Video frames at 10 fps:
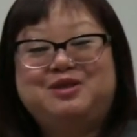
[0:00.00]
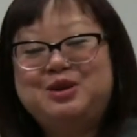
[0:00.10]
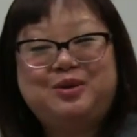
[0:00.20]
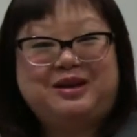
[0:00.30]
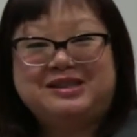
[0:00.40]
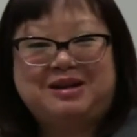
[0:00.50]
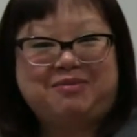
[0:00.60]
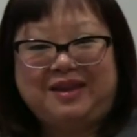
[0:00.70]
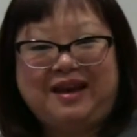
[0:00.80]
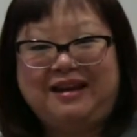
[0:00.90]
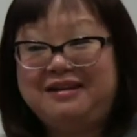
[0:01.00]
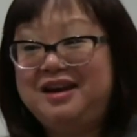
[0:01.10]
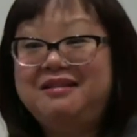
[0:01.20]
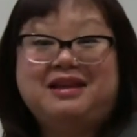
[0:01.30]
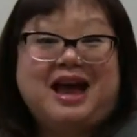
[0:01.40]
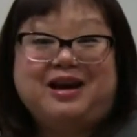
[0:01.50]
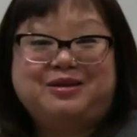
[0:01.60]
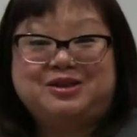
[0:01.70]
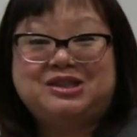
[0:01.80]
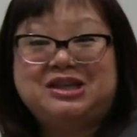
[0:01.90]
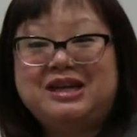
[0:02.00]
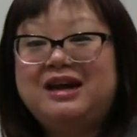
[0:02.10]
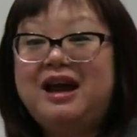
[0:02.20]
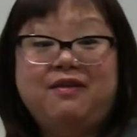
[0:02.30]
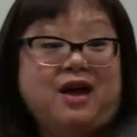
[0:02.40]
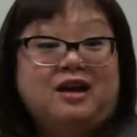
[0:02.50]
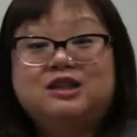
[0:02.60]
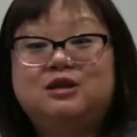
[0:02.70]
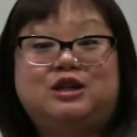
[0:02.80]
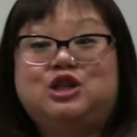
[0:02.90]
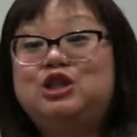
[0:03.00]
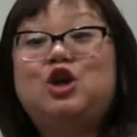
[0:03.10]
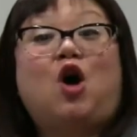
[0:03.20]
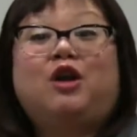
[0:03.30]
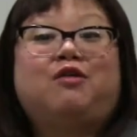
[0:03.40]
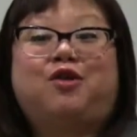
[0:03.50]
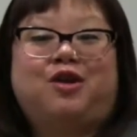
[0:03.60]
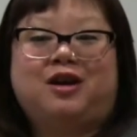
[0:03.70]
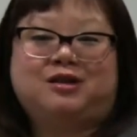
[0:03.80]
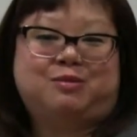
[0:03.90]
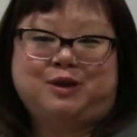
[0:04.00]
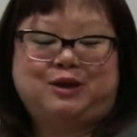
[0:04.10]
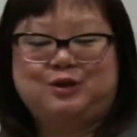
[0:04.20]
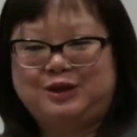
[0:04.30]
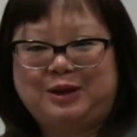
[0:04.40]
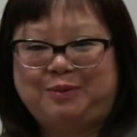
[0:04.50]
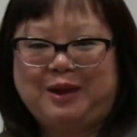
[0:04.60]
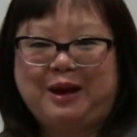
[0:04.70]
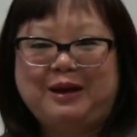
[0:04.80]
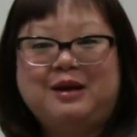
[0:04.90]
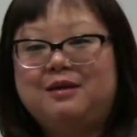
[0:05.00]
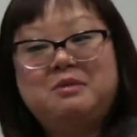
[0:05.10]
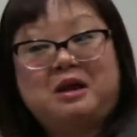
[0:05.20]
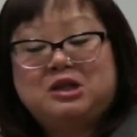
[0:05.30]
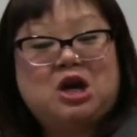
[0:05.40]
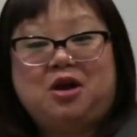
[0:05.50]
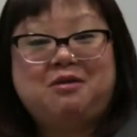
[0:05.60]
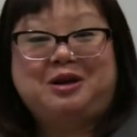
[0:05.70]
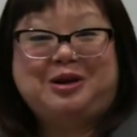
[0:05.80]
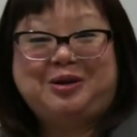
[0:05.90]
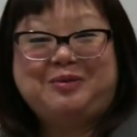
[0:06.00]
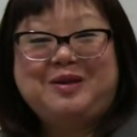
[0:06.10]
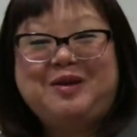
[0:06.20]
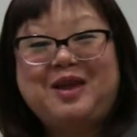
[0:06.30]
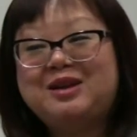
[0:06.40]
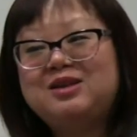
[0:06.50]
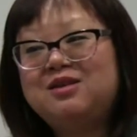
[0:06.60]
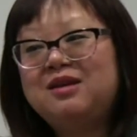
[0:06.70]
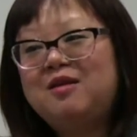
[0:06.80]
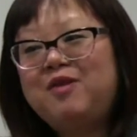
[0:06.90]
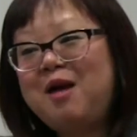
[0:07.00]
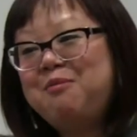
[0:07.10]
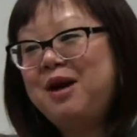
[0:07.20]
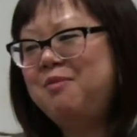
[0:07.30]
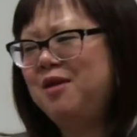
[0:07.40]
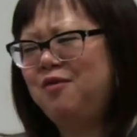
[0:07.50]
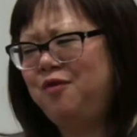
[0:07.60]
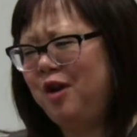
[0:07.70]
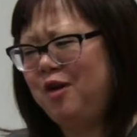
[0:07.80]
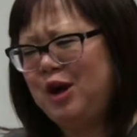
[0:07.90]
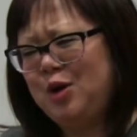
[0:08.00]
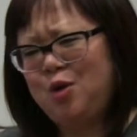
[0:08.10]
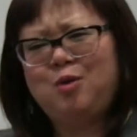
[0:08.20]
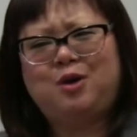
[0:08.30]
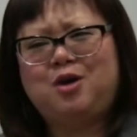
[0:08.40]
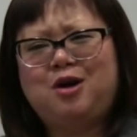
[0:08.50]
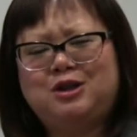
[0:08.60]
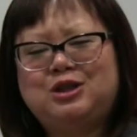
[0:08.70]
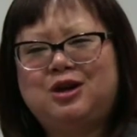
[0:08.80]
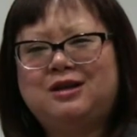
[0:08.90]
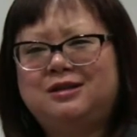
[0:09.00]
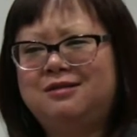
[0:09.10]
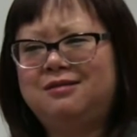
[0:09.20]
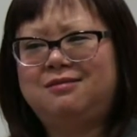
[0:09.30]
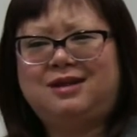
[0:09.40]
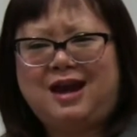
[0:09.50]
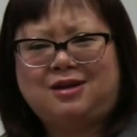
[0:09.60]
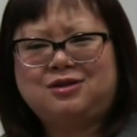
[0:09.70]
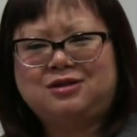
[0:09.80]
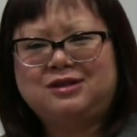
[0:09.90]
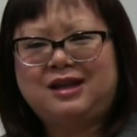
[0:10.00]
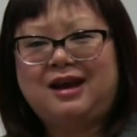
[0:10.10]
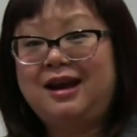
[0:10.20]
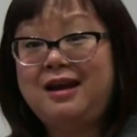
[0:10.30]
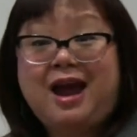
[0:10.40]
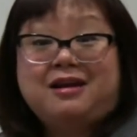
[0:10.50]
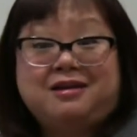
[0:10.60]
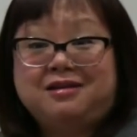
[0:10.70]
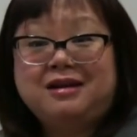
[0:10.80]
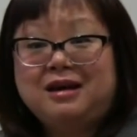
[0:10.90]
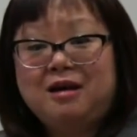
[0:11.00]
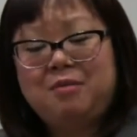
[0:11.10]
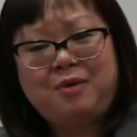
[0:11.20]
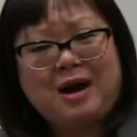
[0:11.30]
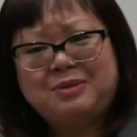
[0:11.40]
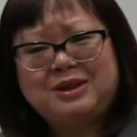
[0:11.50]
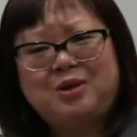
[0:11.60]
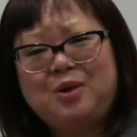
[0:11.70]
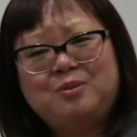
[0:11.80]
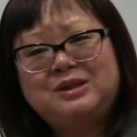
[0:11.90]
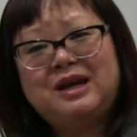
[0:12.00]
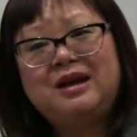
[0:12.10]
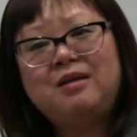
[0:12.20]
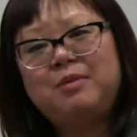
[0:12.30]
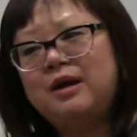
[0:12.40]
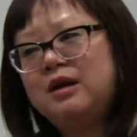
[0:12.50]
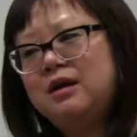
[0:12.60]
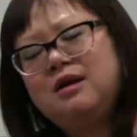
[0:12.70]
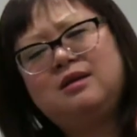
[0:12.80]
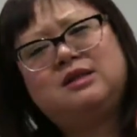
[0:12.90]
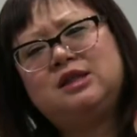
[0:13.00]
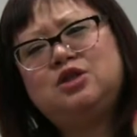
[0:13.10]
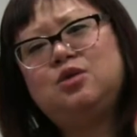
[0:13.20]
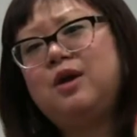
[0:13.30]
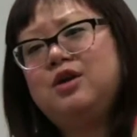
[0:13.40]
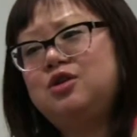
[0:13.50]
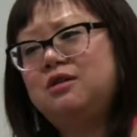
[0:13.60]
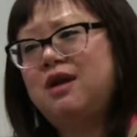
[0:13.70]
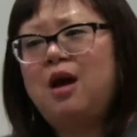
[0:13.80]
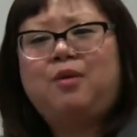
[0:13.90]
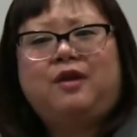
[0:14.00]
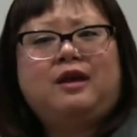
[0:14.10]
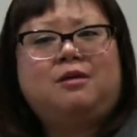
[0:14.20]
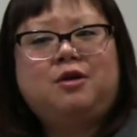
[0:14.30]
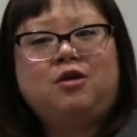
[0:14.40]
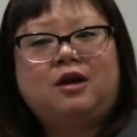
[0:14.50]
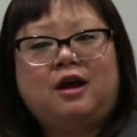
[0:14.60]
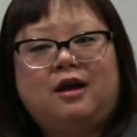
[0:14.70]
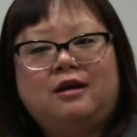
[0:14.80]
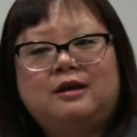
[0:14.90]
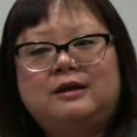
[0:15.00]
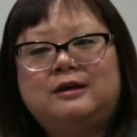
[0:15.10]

doing something in the house and she's calling for her husband or something. That's not, that might be a very normal construct in a theatrical setting and in perhaps in a home setting, but in this situation, how would they communicate?